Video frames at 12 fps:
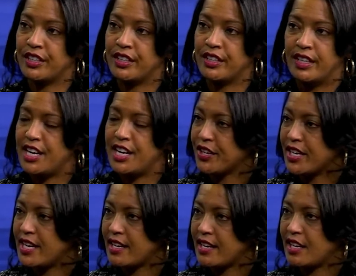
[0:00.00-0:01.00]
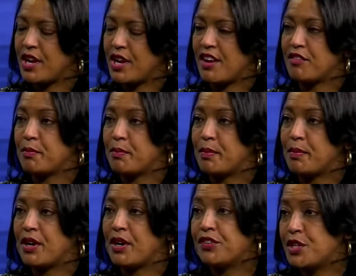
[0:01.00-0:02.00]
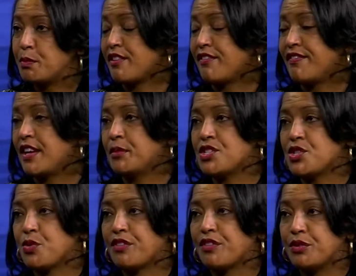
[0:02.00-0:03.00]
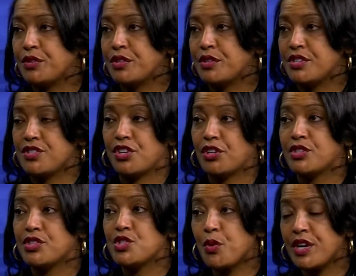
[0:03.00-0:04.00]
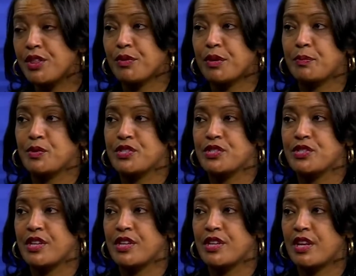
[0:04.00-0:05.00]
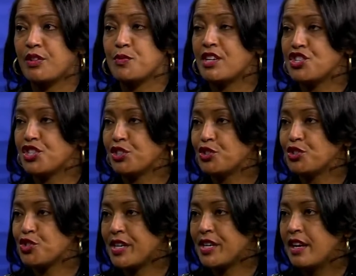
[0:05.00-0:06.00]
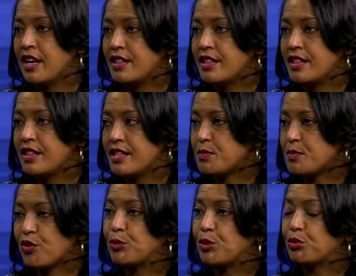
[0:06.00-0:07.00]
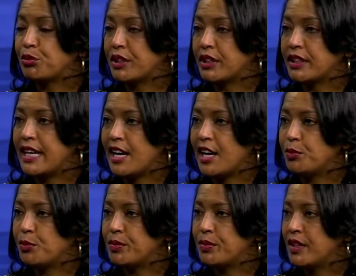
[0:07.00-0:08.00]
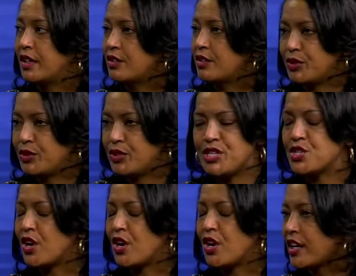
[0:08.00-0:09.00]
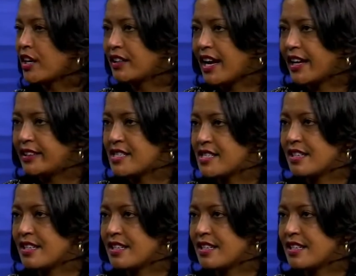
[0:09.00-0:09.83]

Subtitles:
And here in Connecticut, we have about 15% of families who are food insecure, with 23% of those being children. This program will really help. We saw long lines,